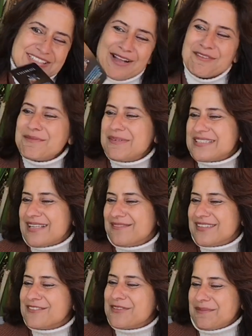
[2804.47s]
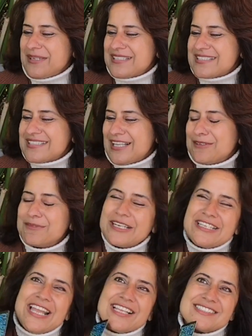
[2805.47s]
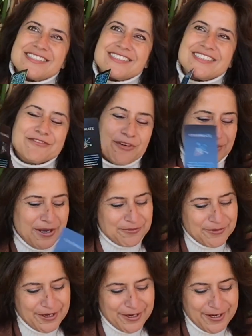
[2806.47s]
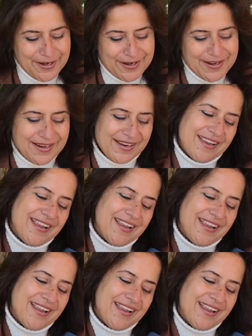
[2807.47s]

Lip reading: So that would be something for me to celebrate. Yes, for my work